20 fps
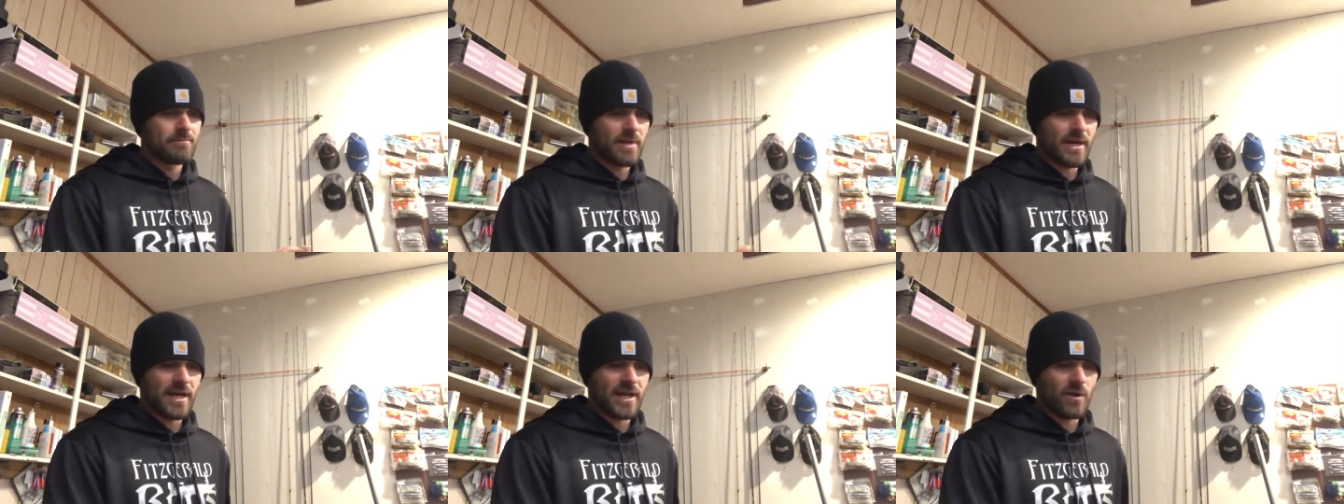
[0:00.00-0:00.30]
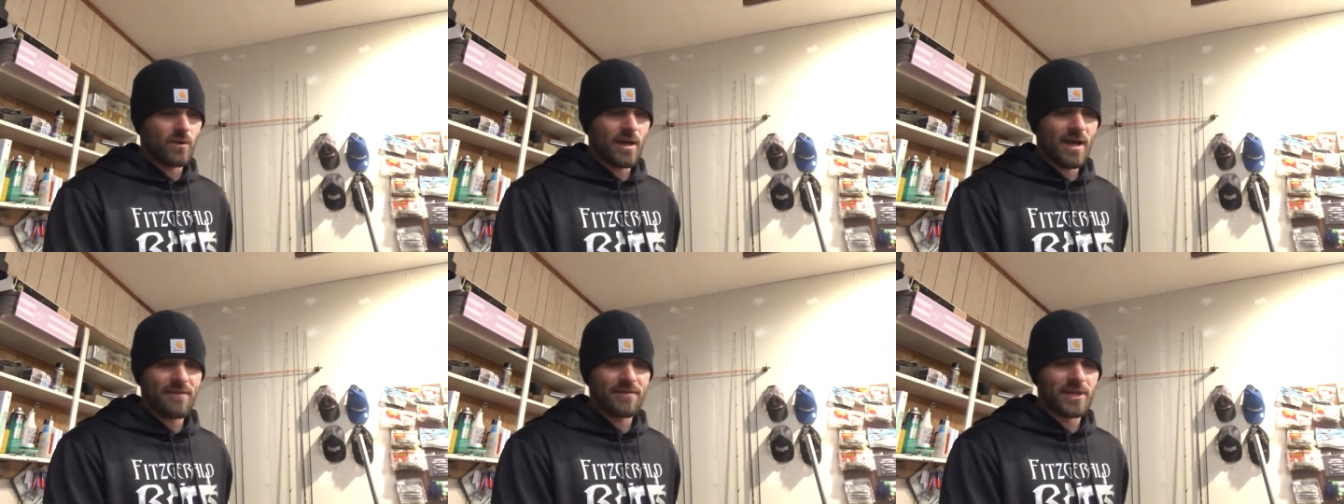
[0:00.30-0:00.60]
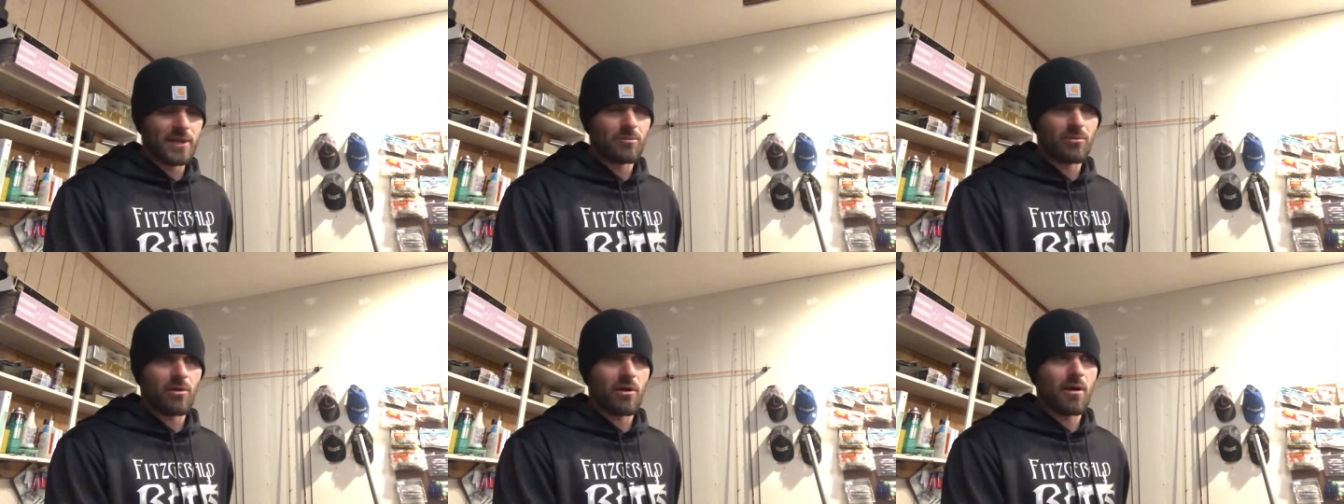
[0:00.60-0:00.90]
I don't have
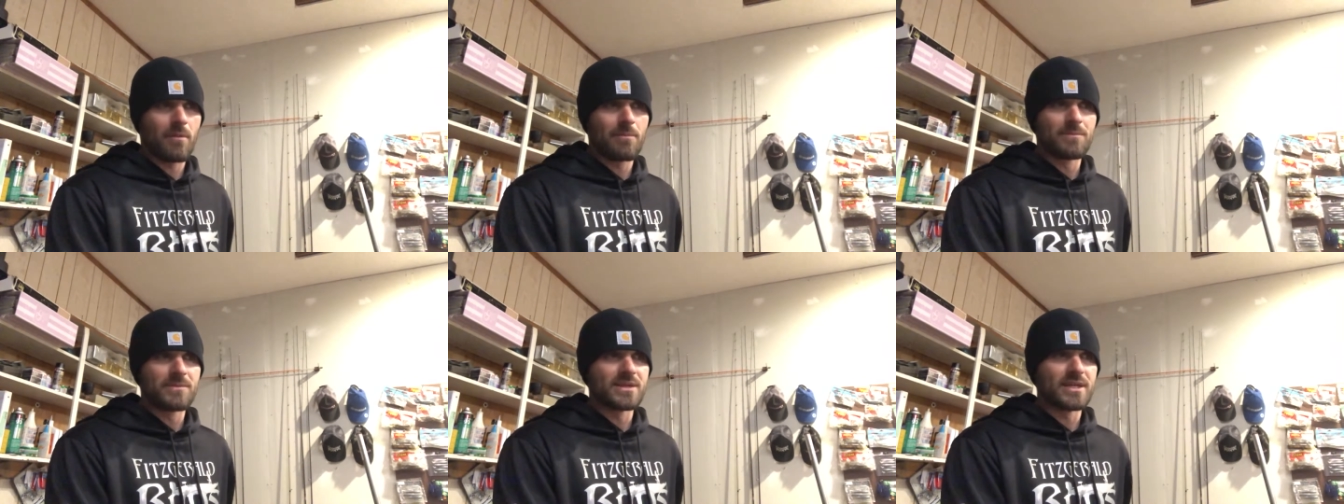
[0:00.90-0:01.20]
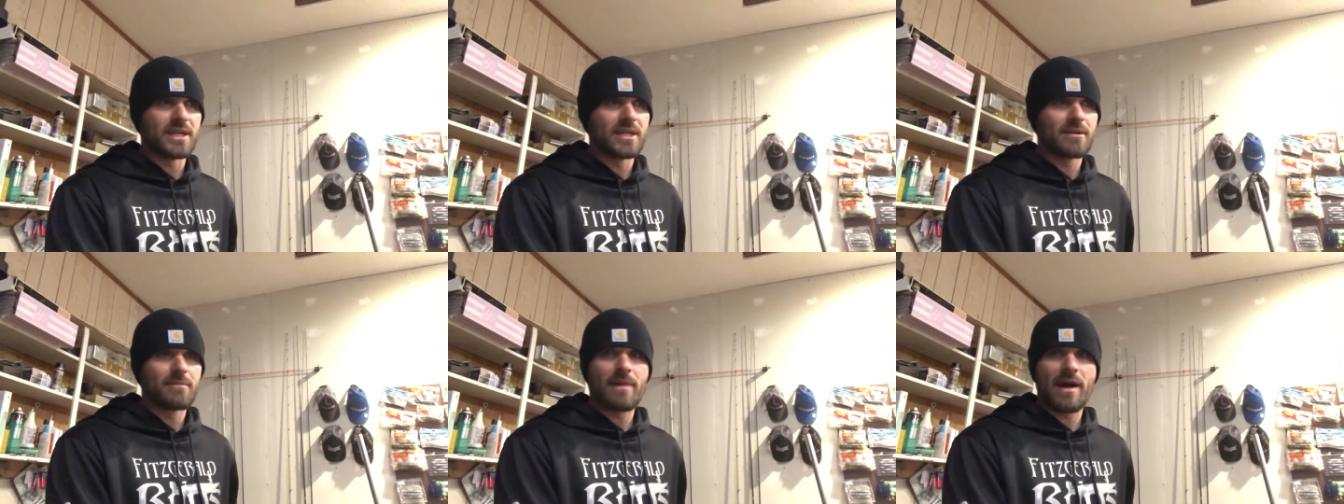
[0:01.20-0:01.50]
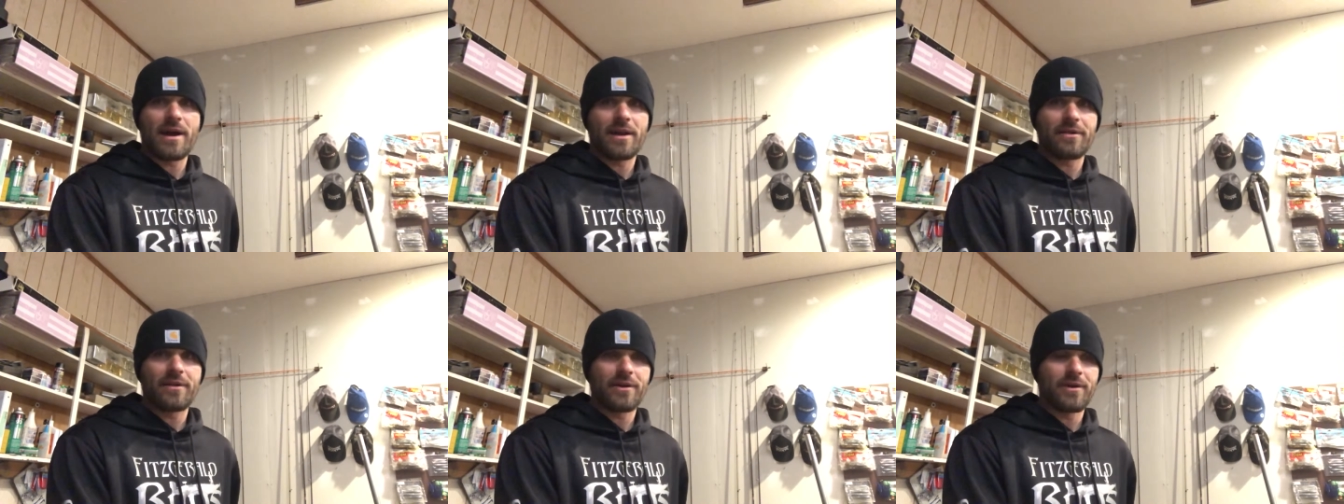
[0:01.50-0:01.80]
any problems getting them
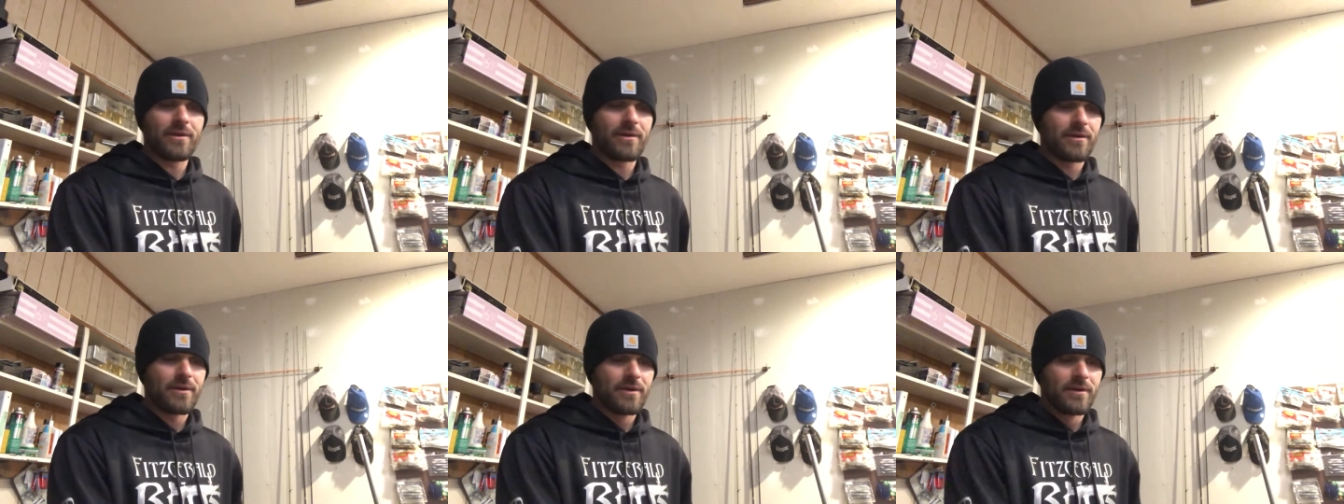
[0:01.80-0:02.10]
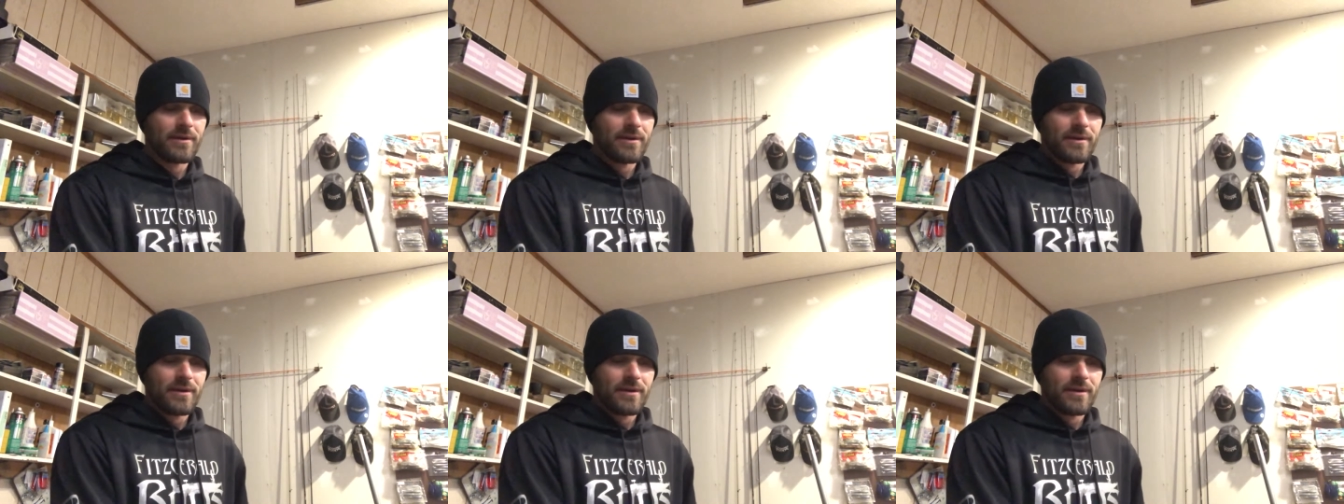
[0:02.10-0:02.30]
out of there,